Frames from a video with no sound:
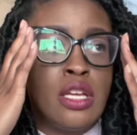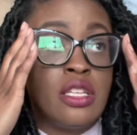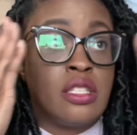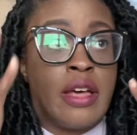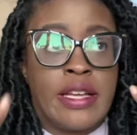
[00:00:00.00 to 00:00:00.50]

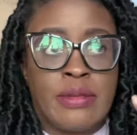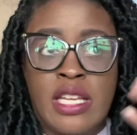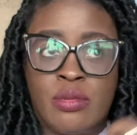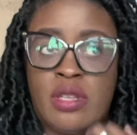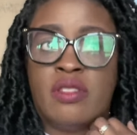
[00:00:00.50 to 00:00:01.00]
So I asked my
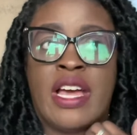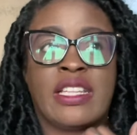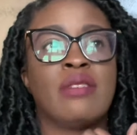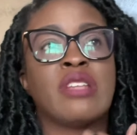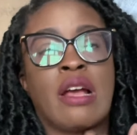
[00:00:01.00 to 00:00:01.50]
husband, he was like,
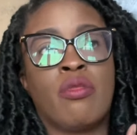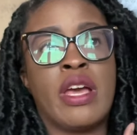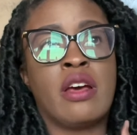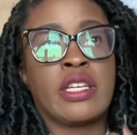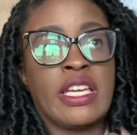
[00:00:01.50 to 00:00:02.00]
he was like,
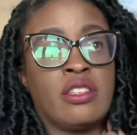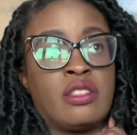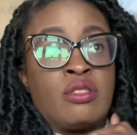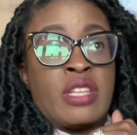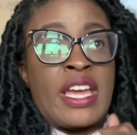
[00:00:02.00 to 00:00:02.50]
well, can you,
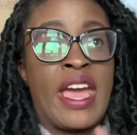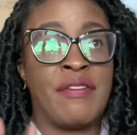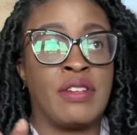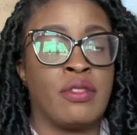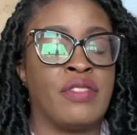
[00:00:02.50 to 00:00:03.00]
do they have
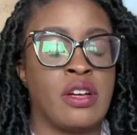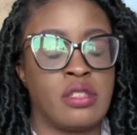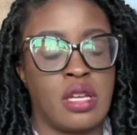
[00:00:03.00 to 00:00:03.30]
it reversed?